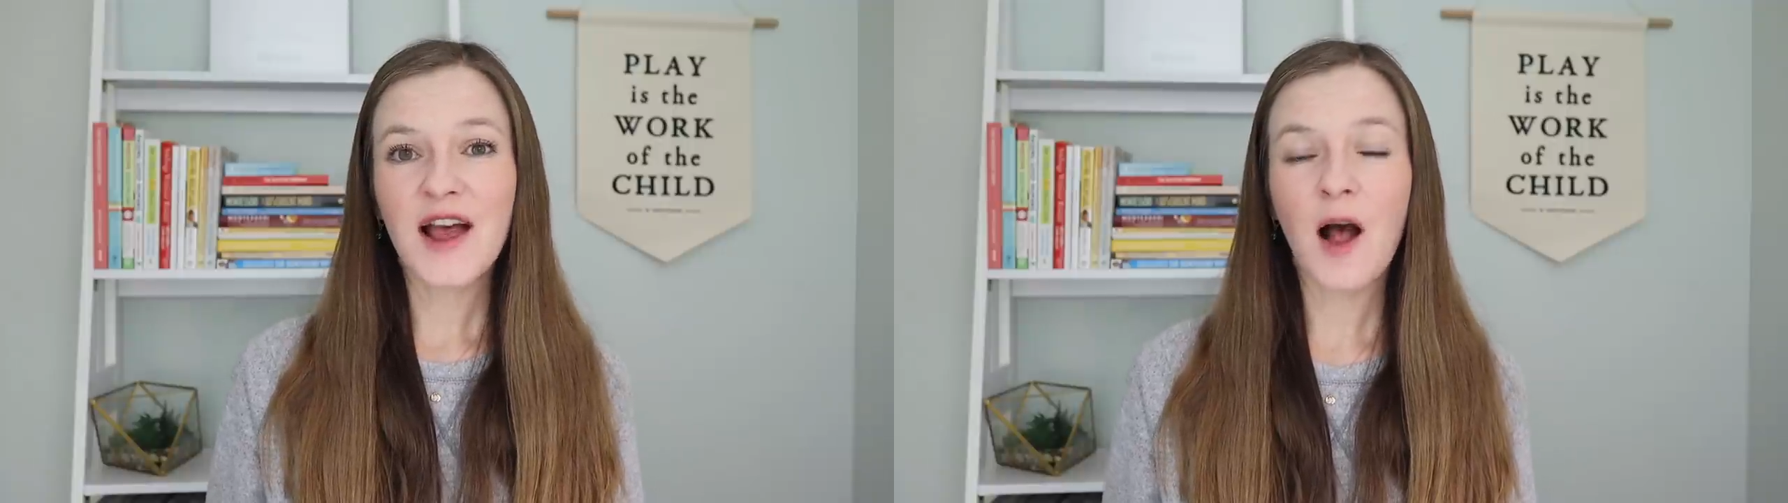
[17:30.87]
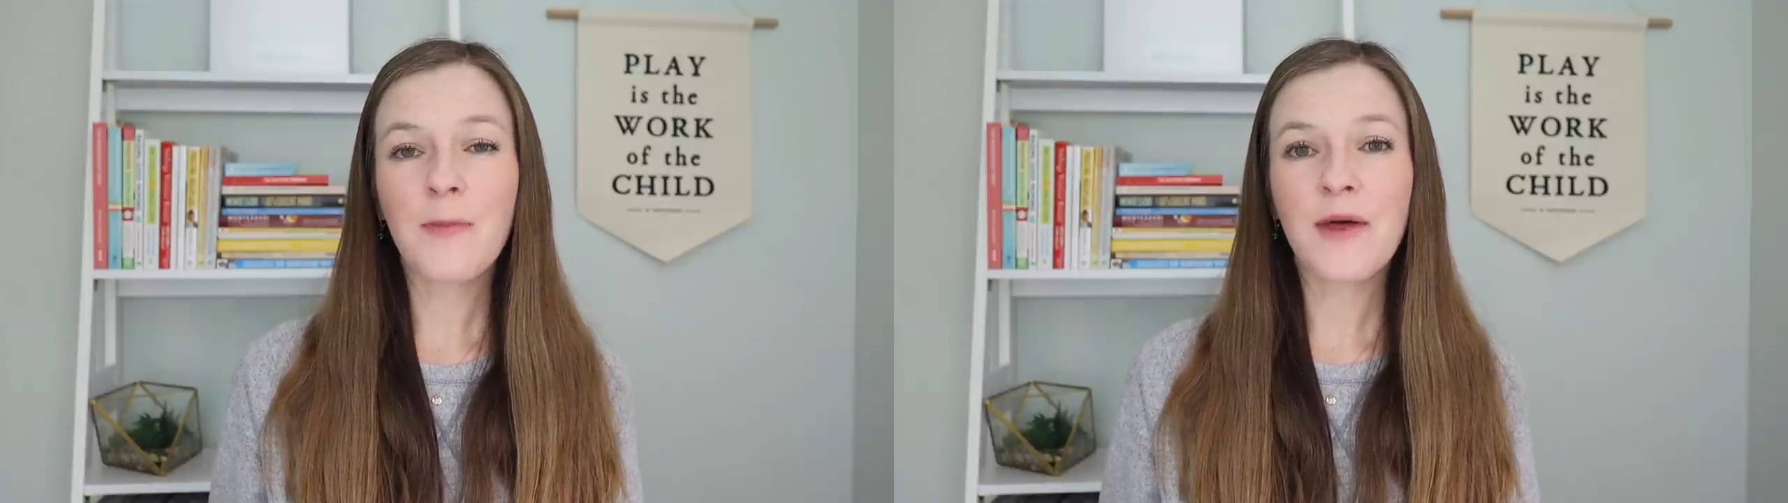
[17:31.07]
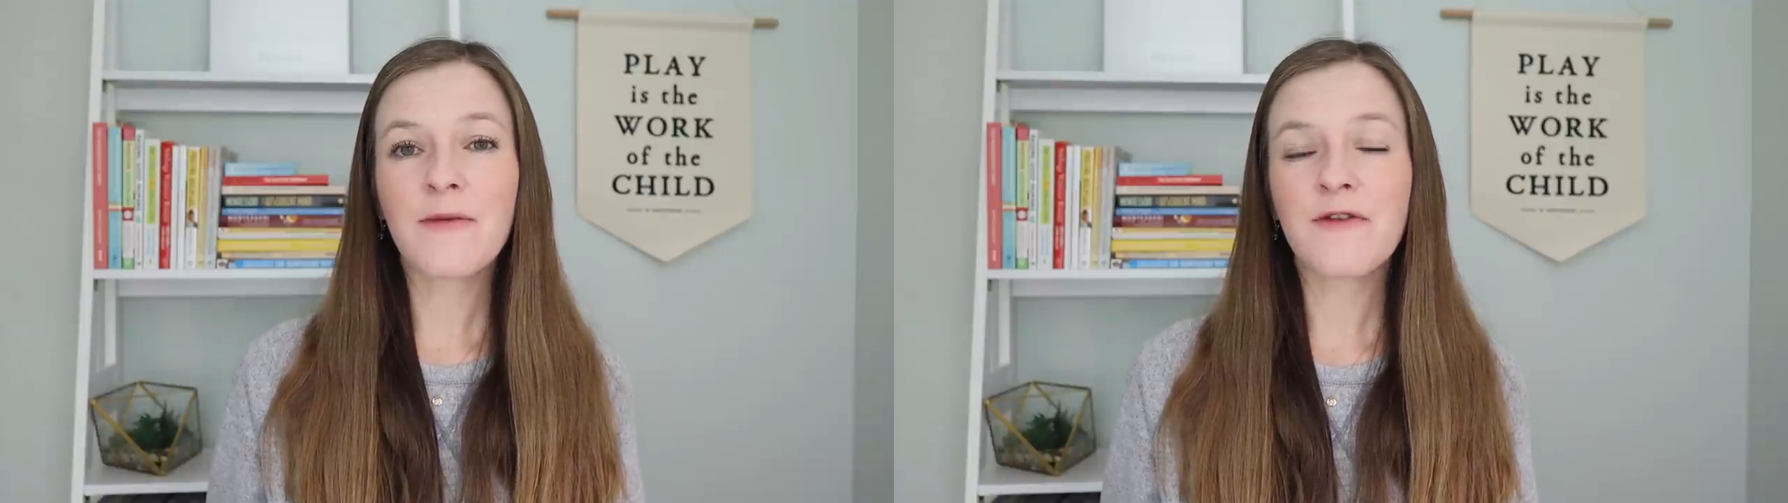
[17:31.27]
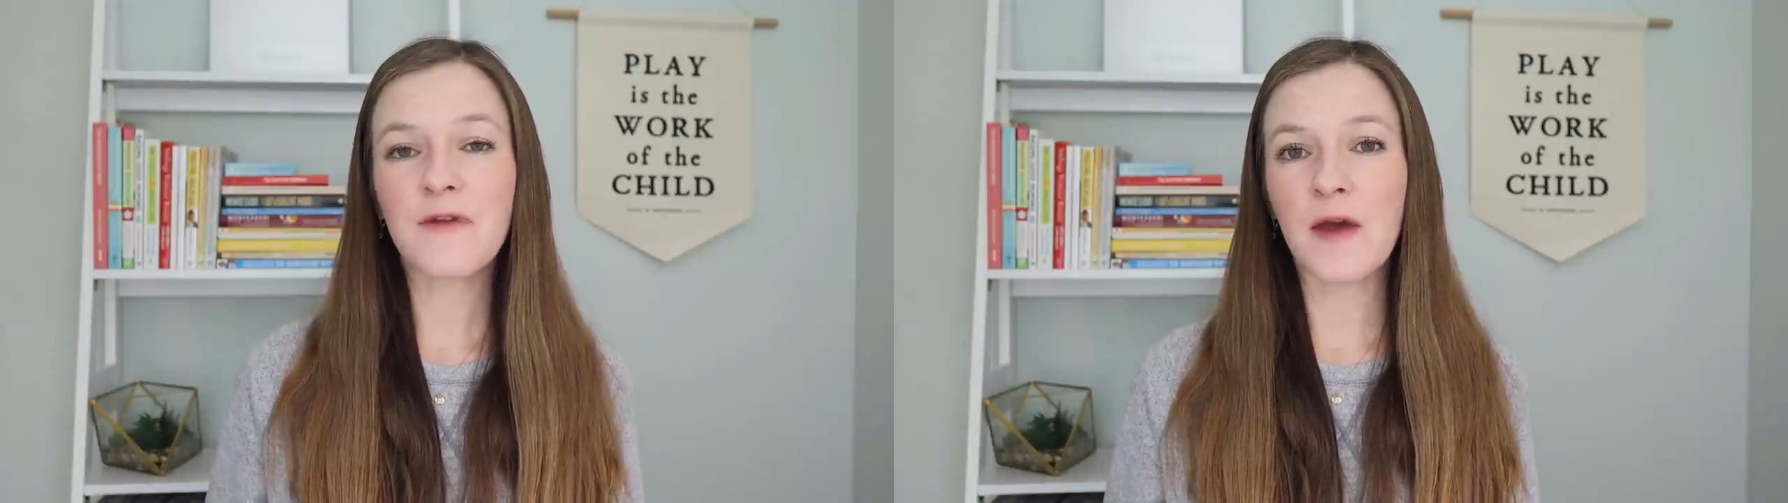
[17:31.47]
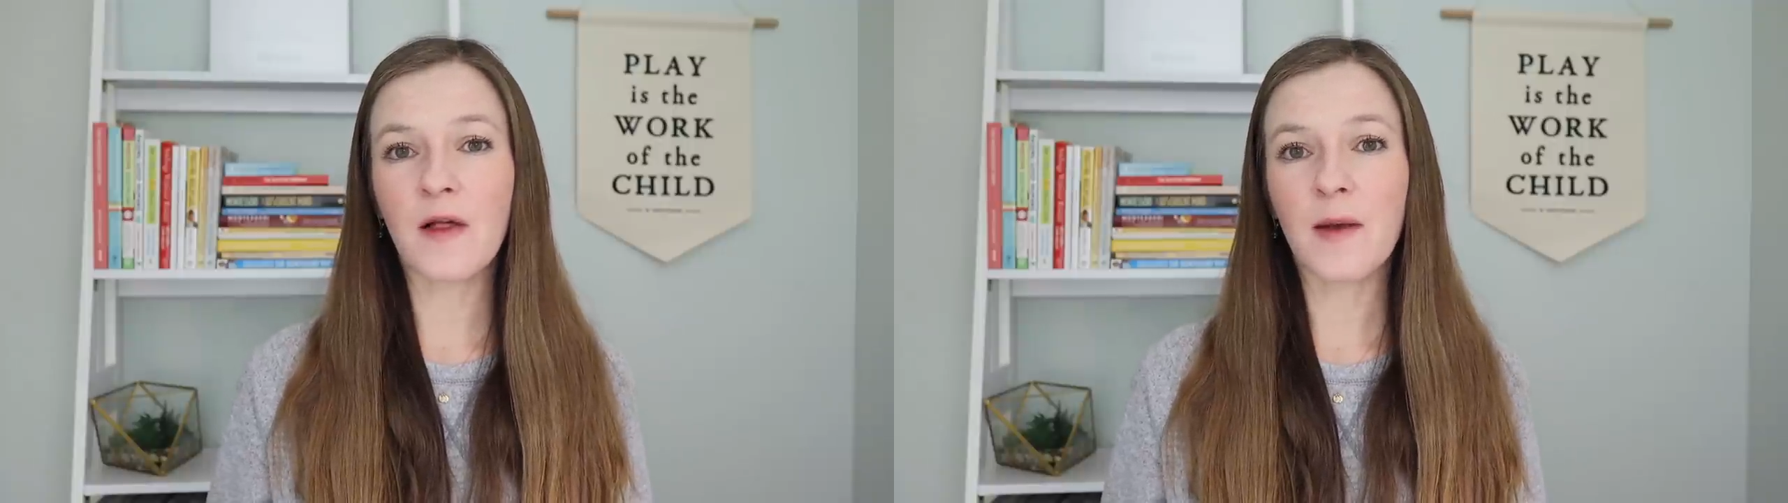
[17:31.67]
help them
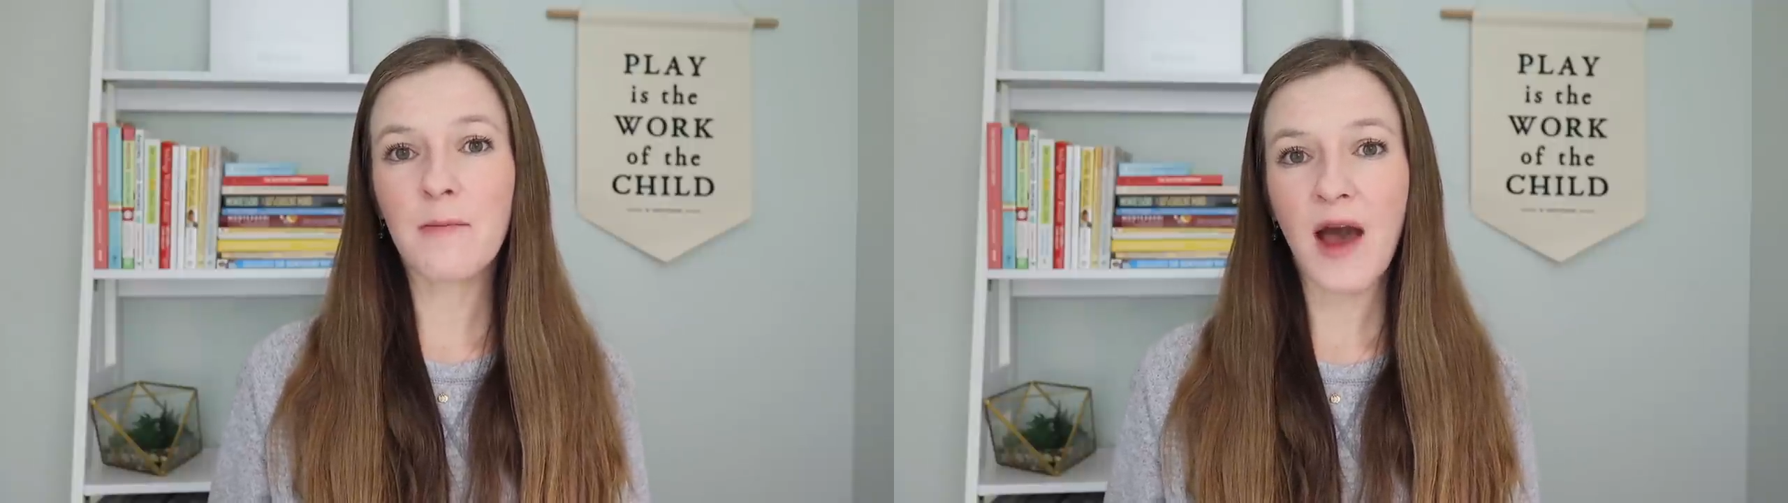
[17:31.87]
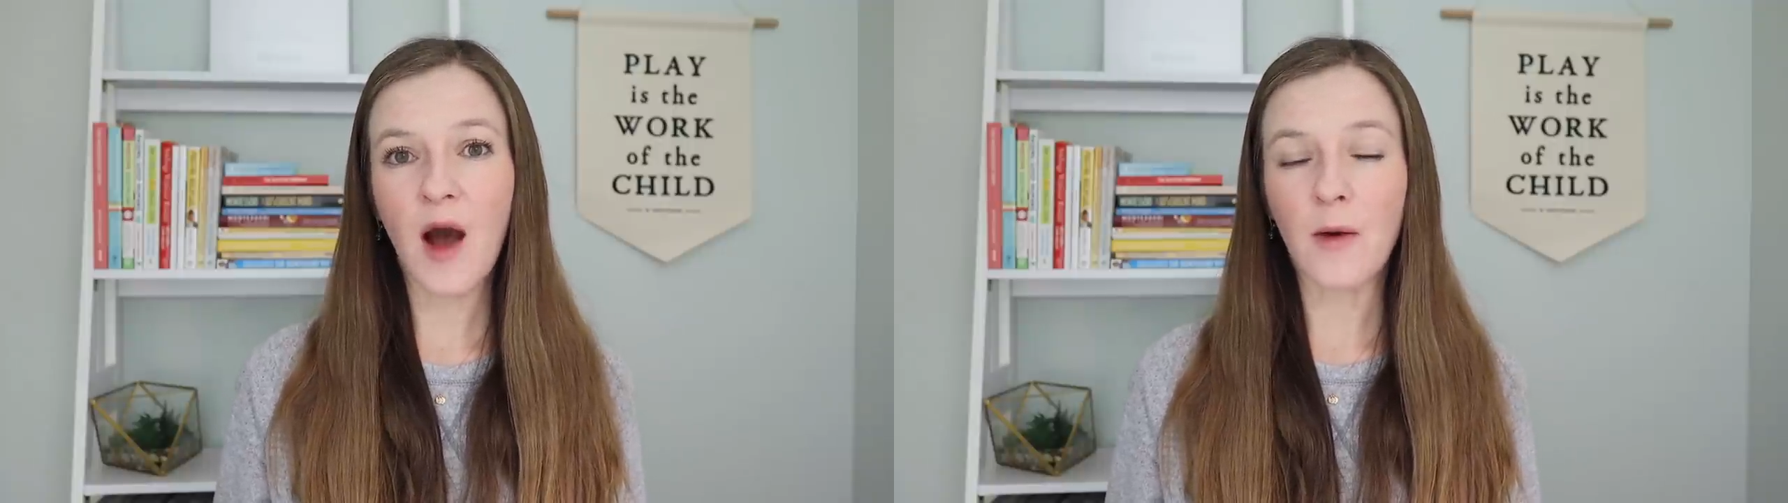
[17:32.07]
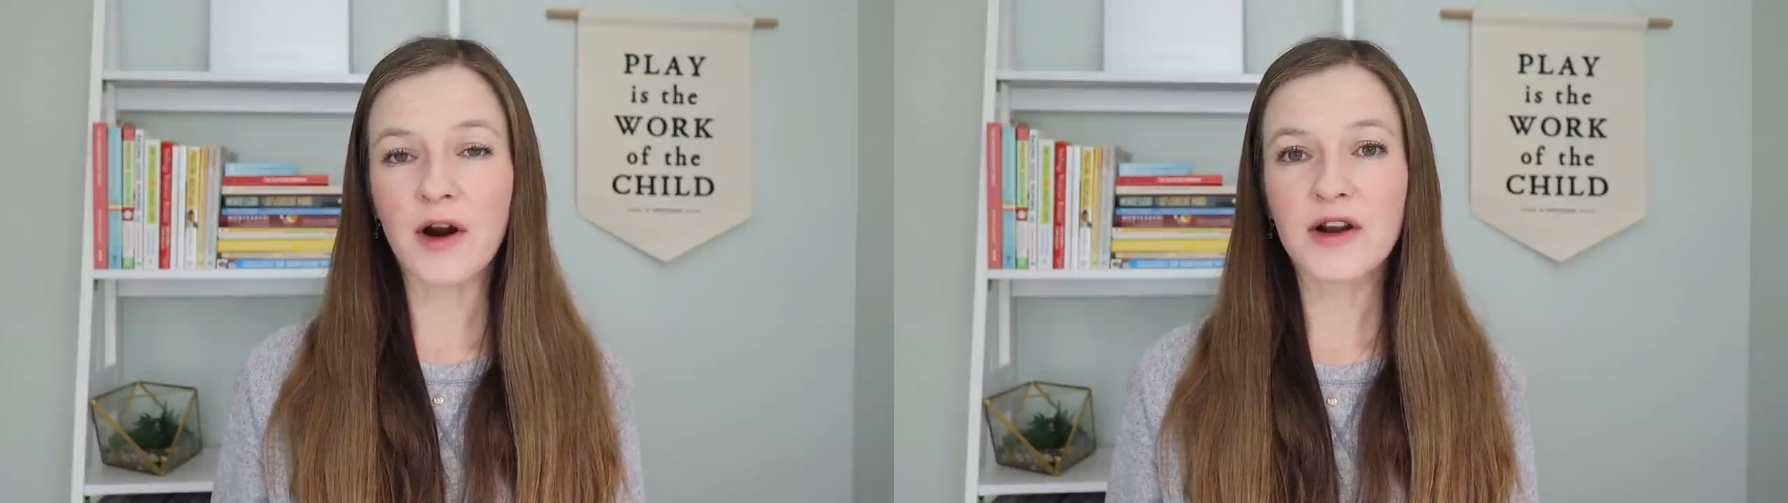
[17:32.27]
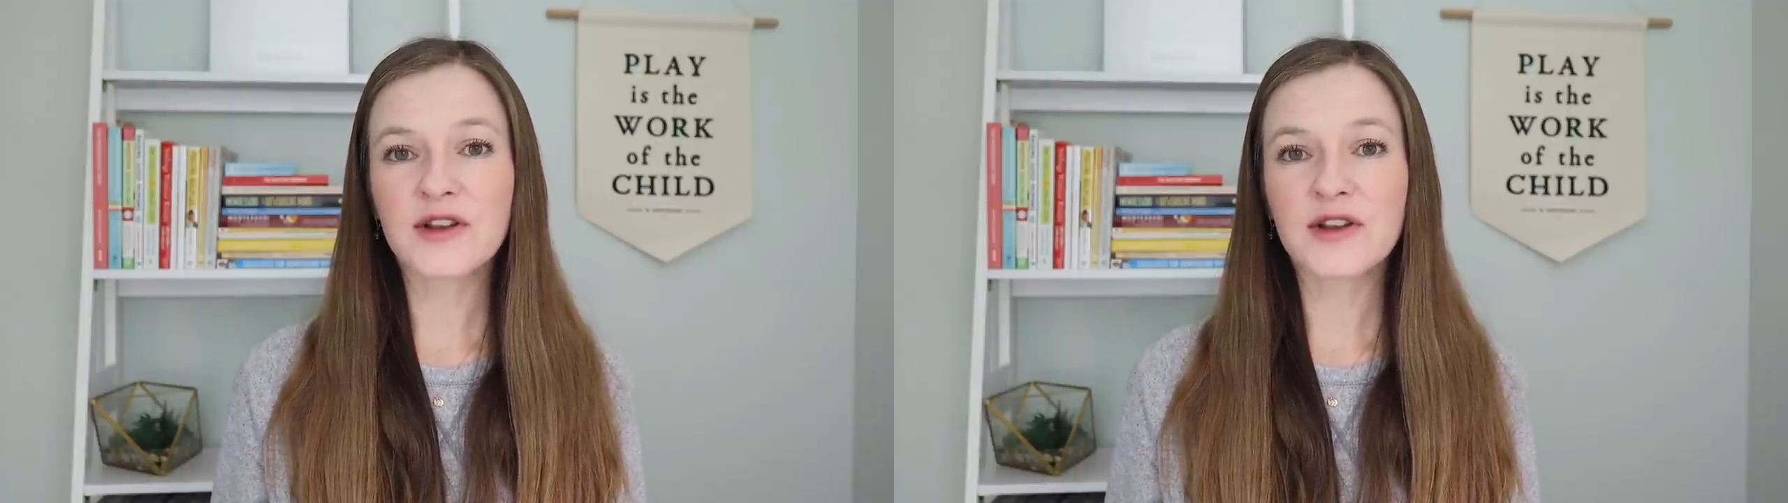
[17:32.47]
feel empowered.